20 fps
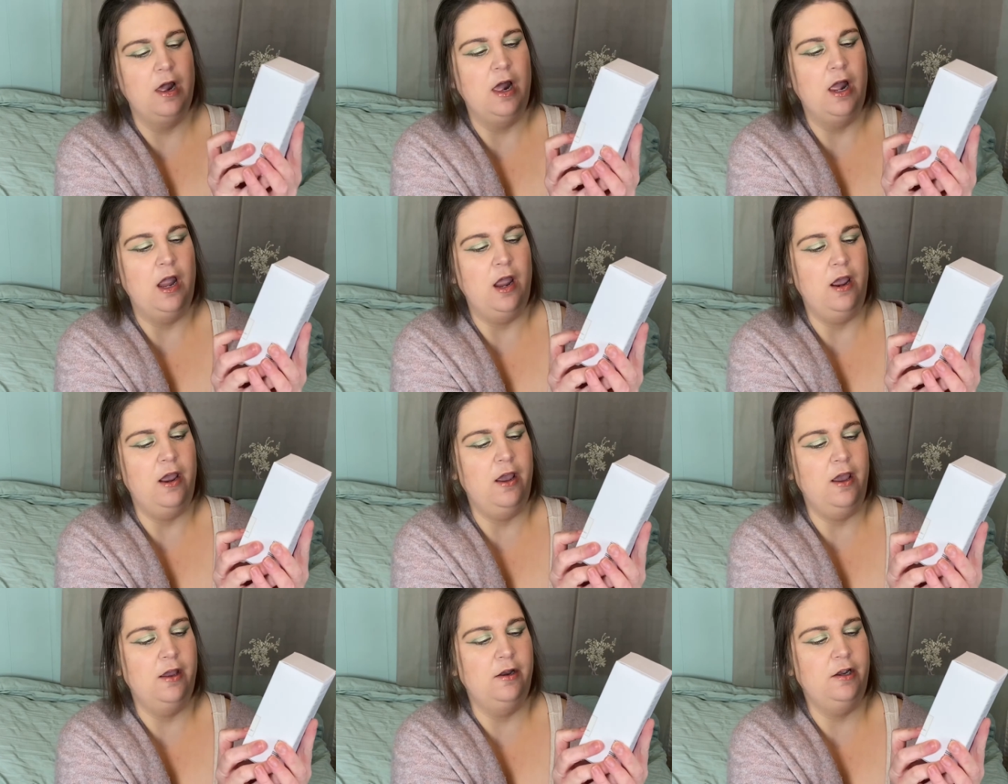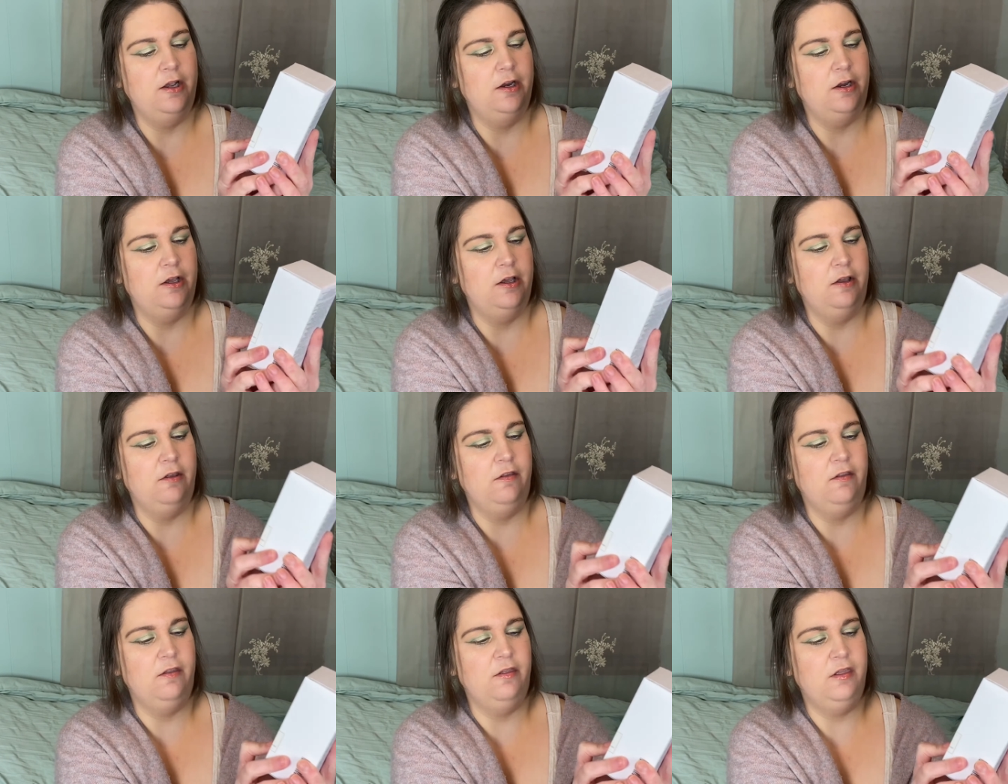And it
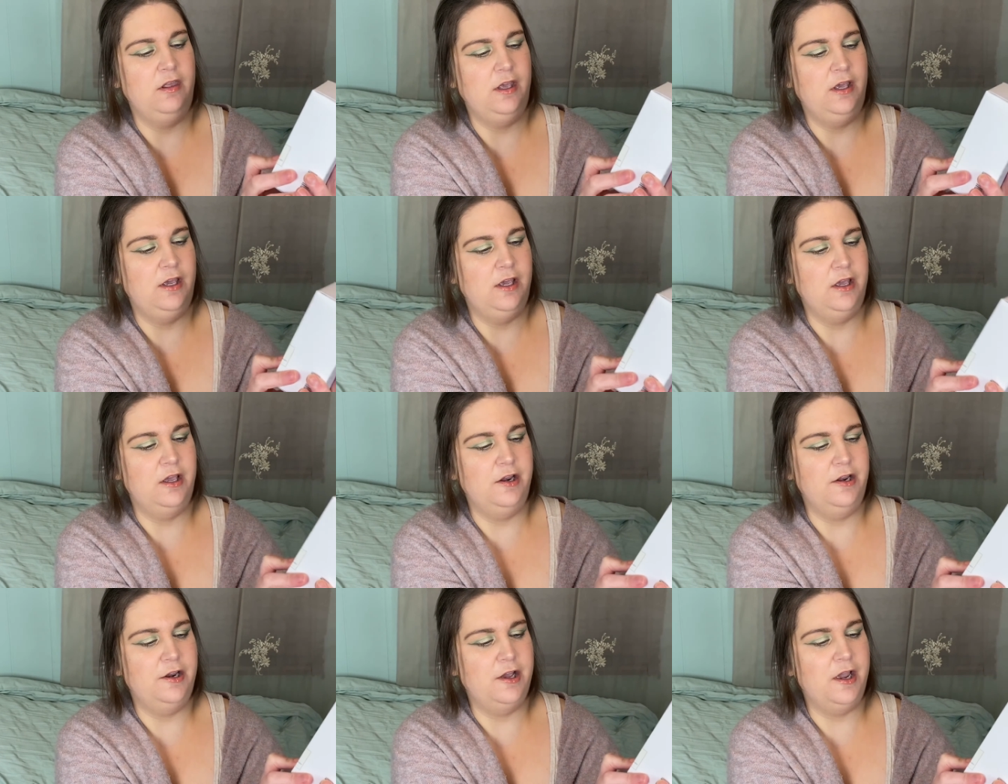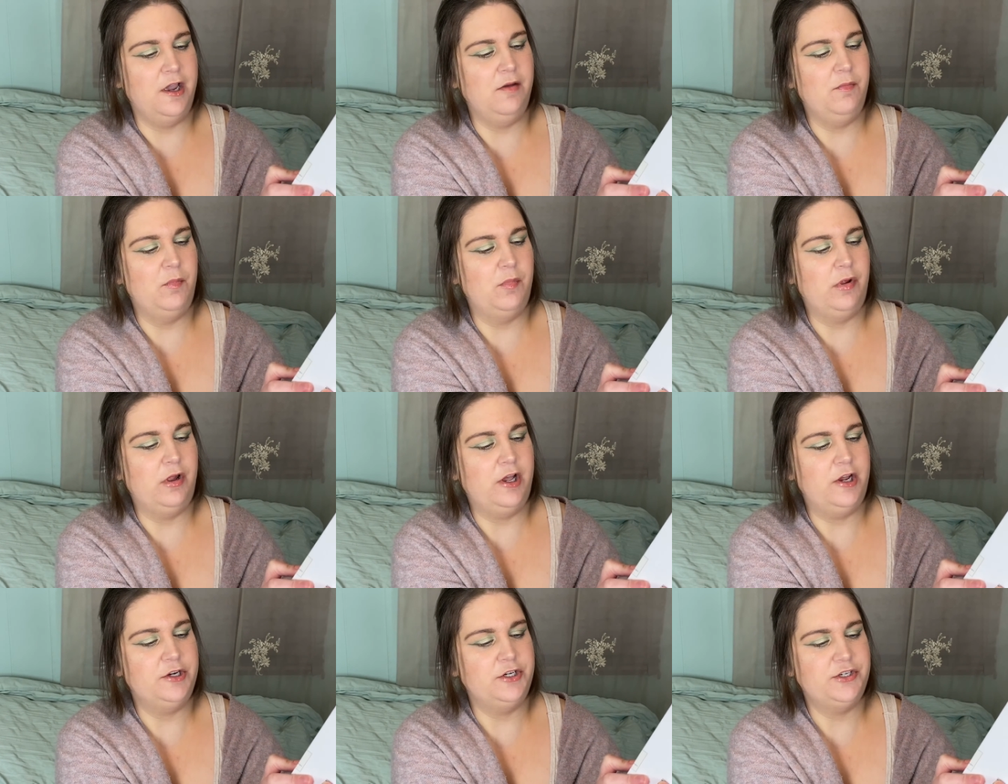is the Night
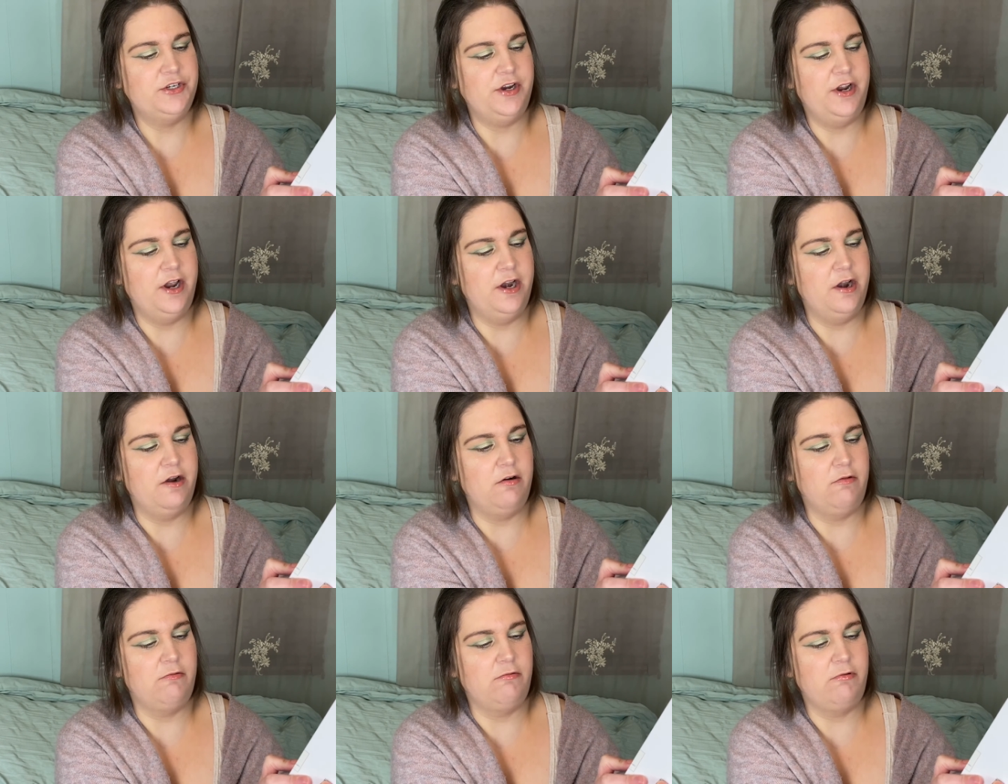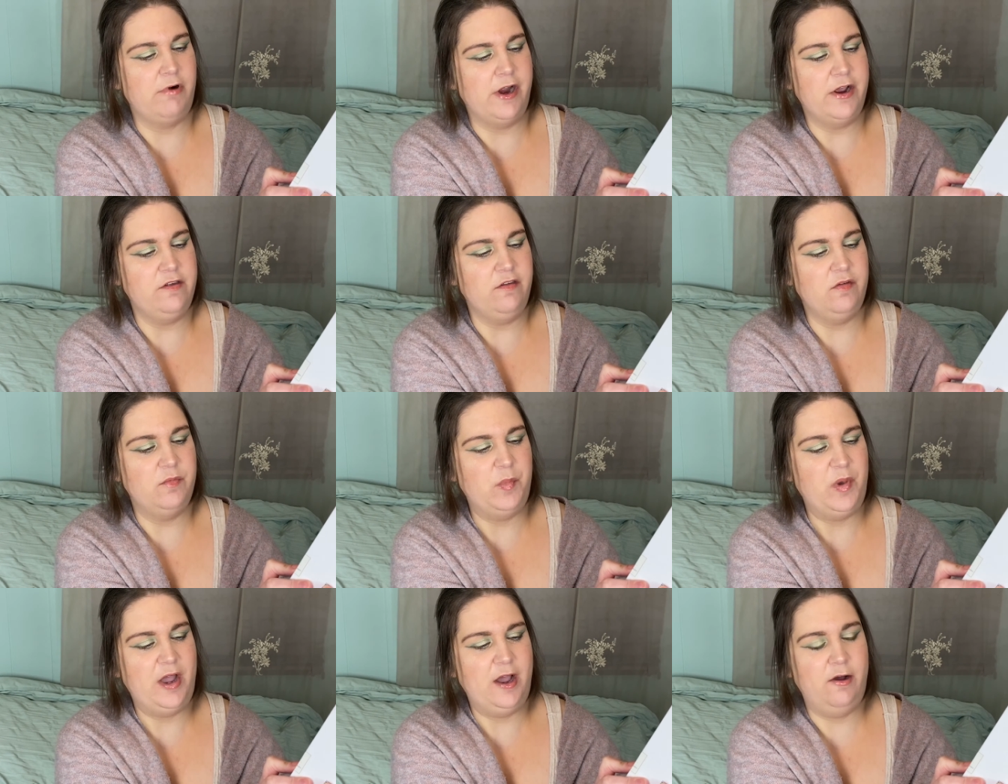Blush and Rice
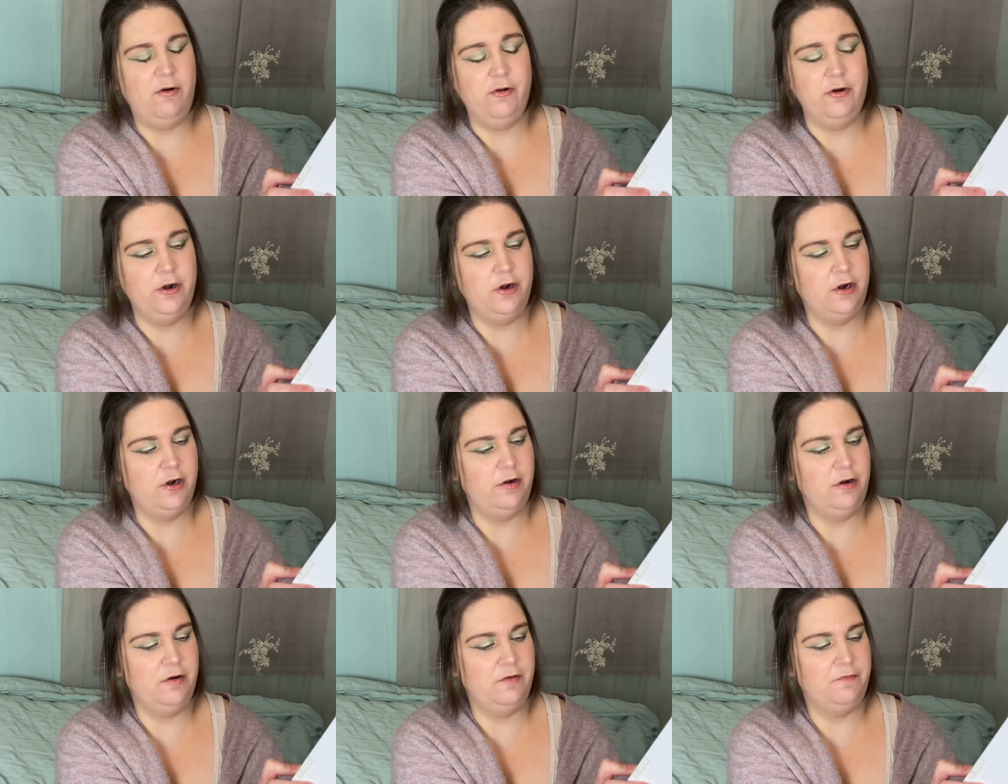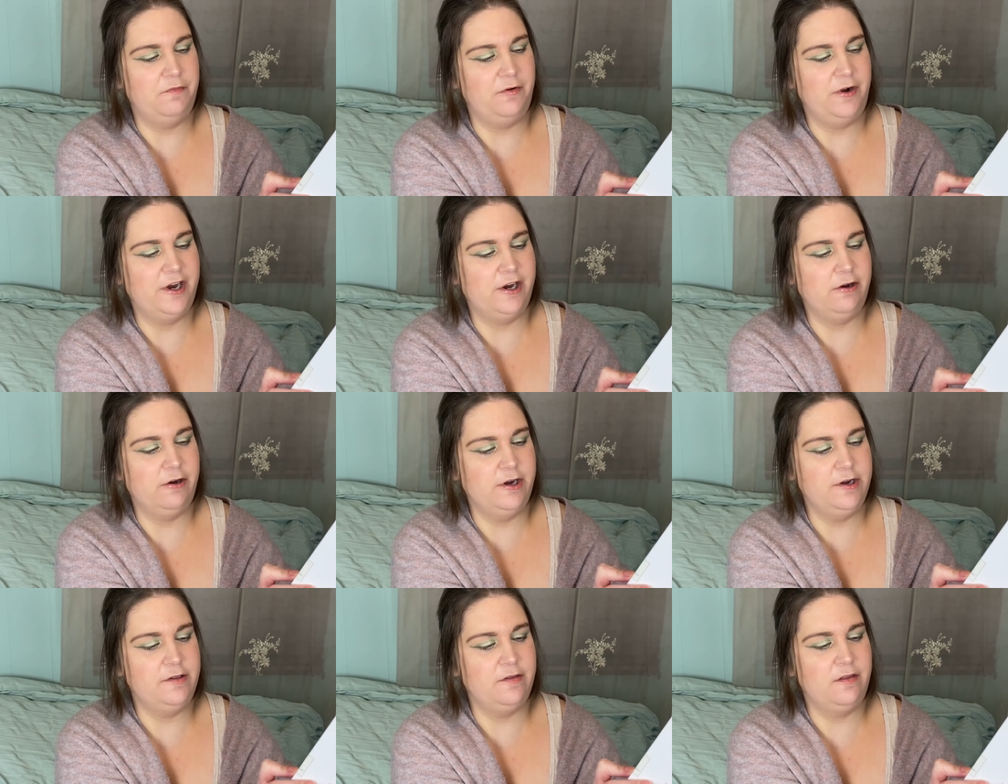Powder
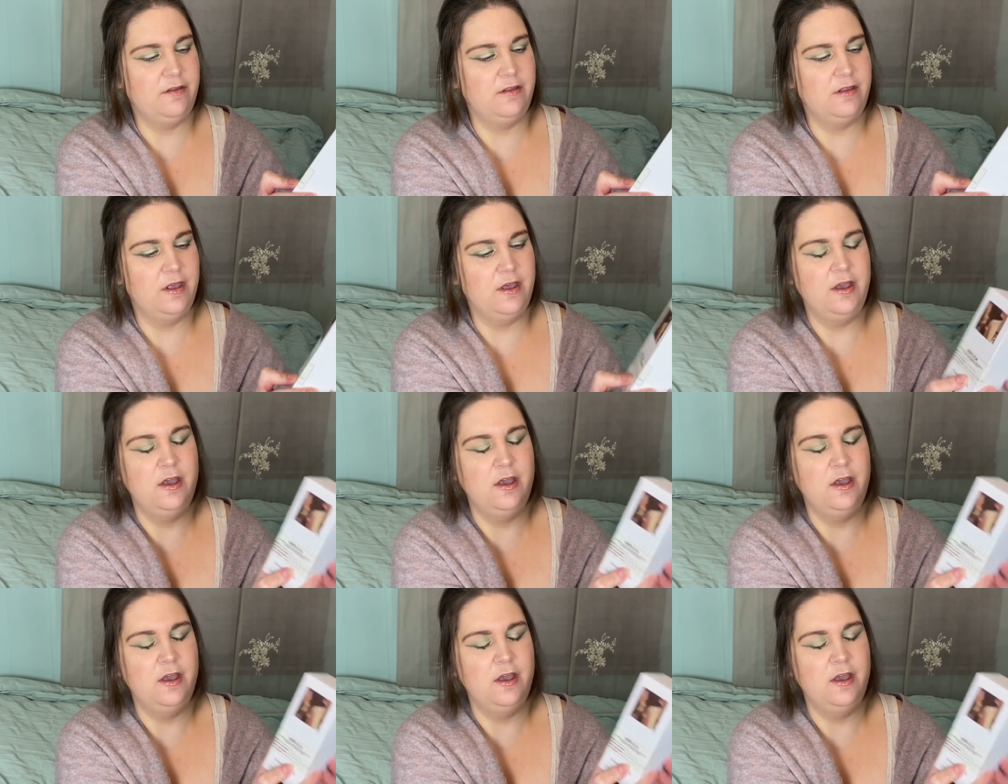fragrance.